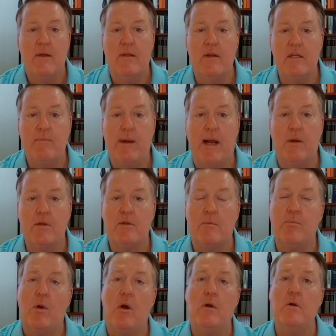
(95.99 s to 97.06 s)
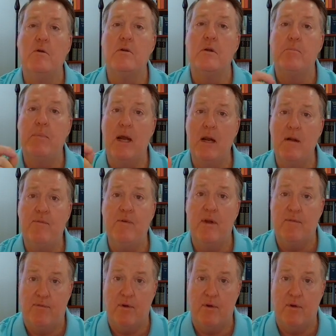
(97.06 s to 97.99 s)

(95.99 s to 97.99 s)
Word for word: the spouse or partner to benefit